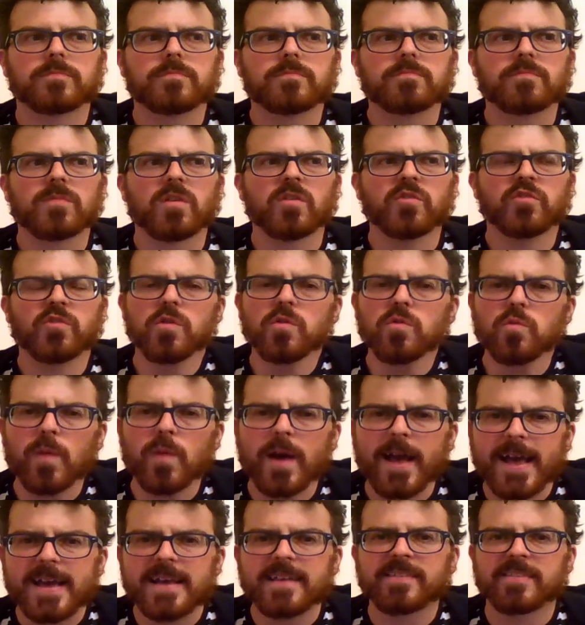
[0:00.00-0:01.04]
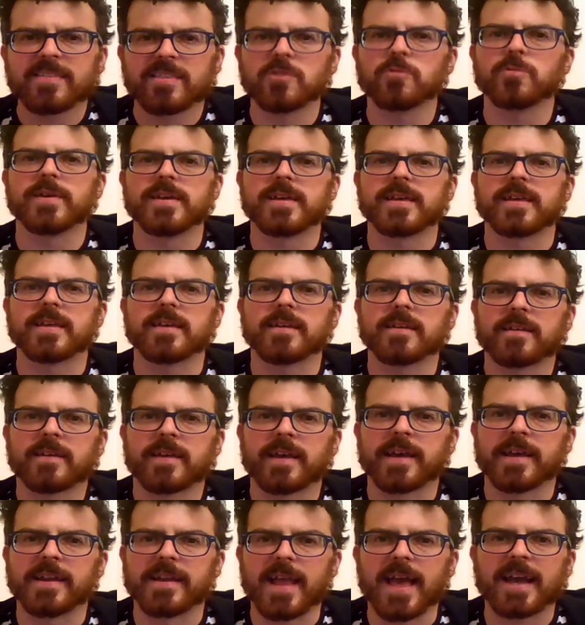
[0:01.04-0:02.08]
So the ways that we
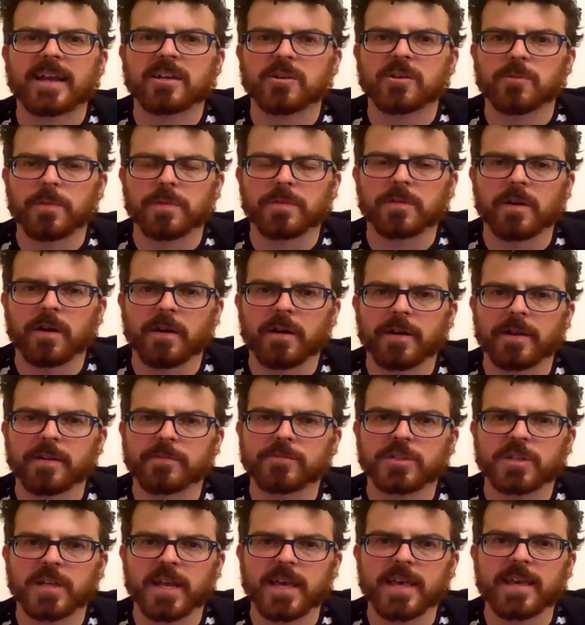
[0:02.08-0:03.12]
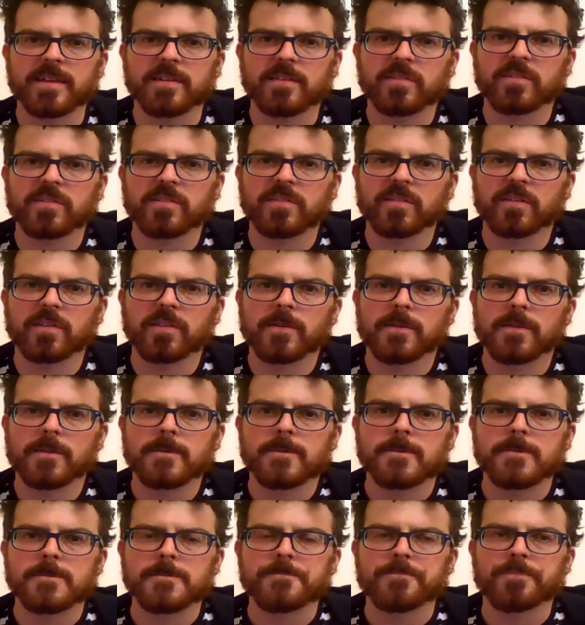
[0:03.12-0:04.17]
connect with God have changed.
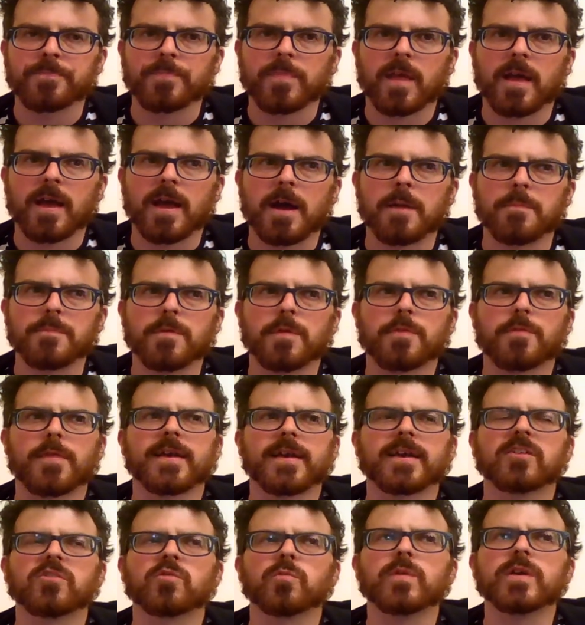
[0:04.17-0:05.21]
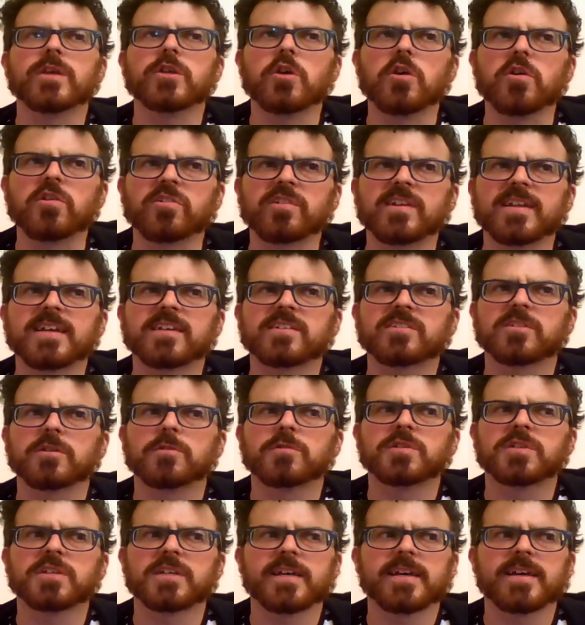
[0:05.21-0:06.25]
The things we usually
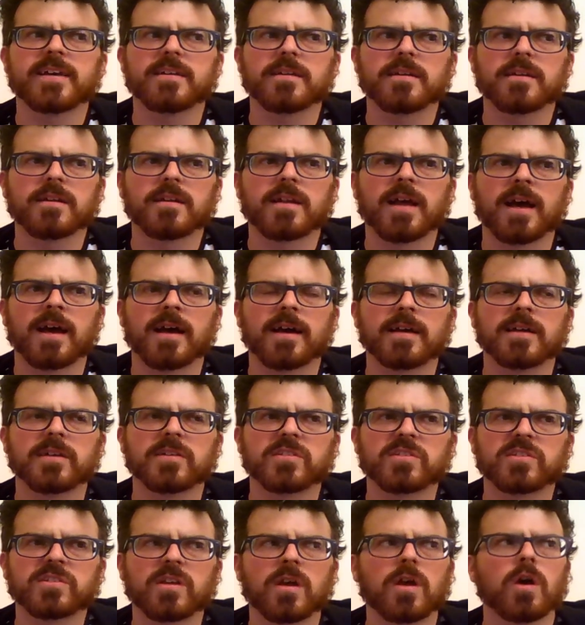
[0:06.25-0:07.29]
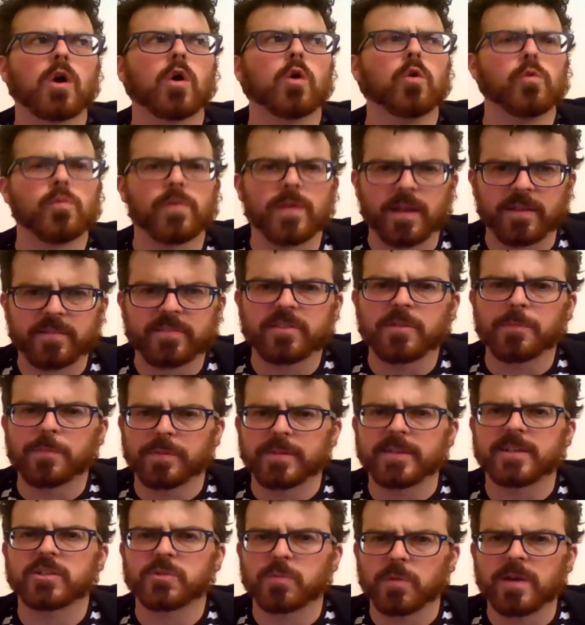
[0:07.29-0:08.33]
associate as, "Oh, that's the
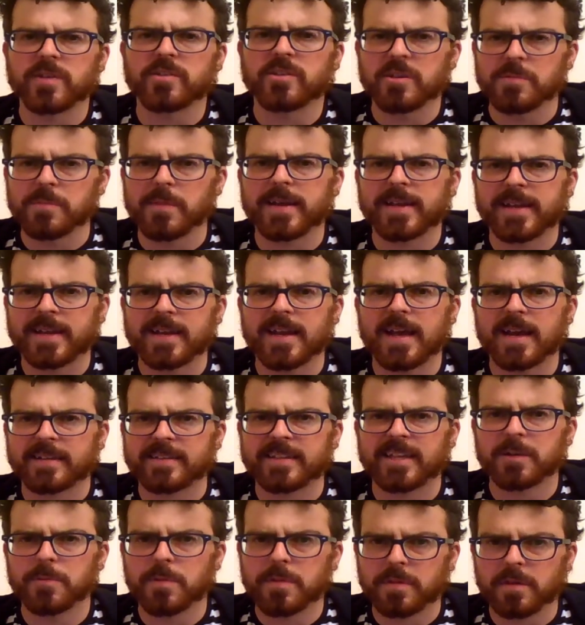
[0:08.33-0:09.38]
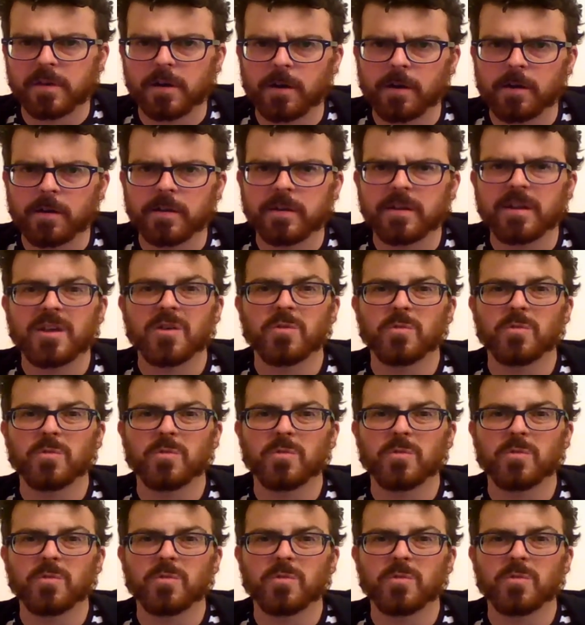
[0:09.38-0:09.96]
place where I do my connecting with God," well,